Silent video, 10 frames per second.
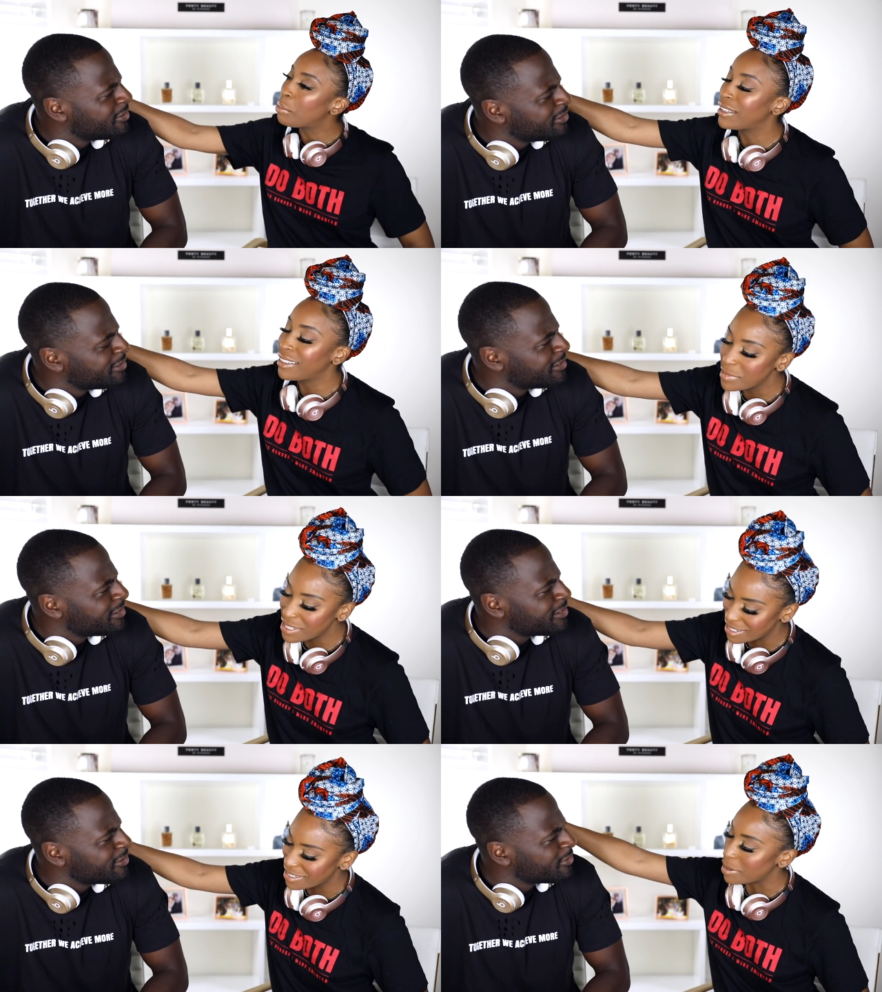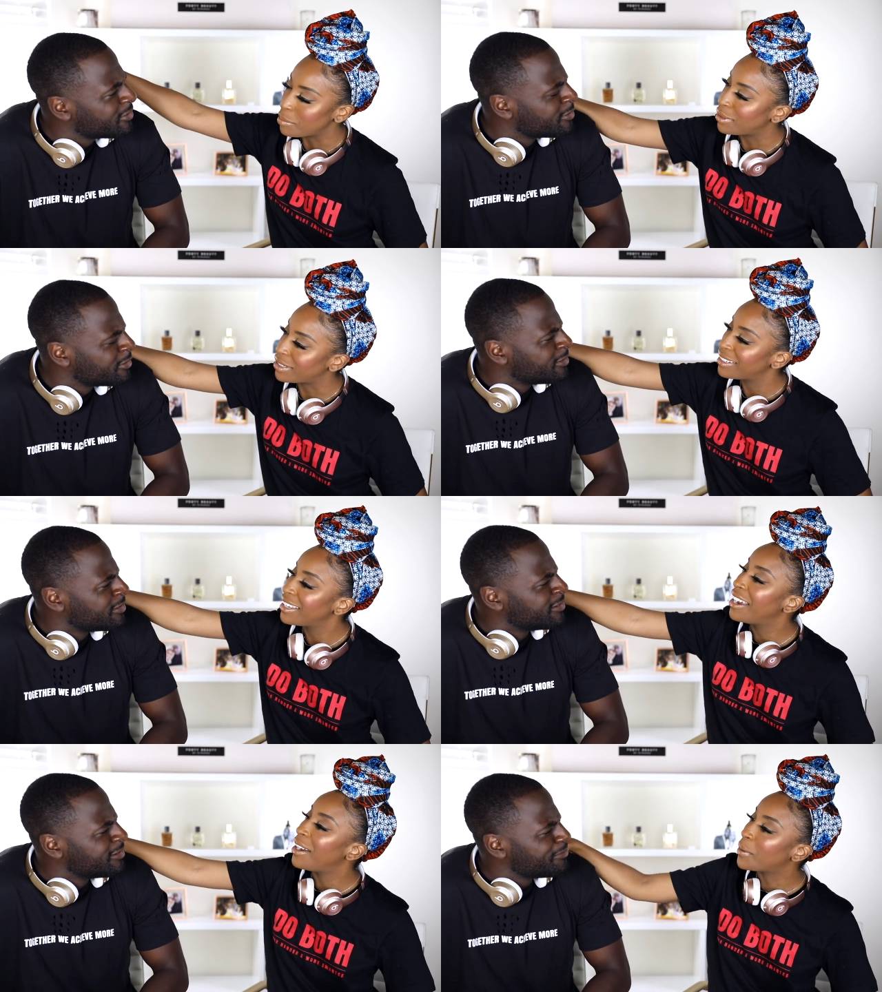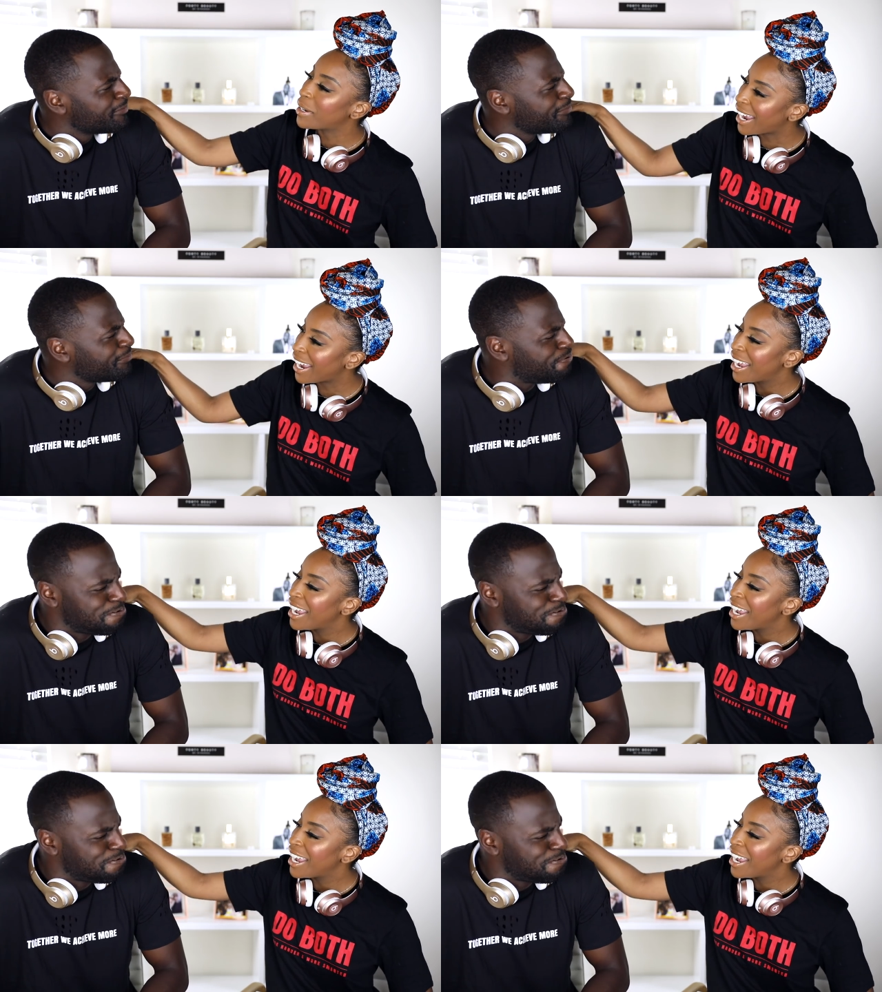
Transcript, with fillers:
Speaker 1: Brother, let me tell you something, brother. Okay.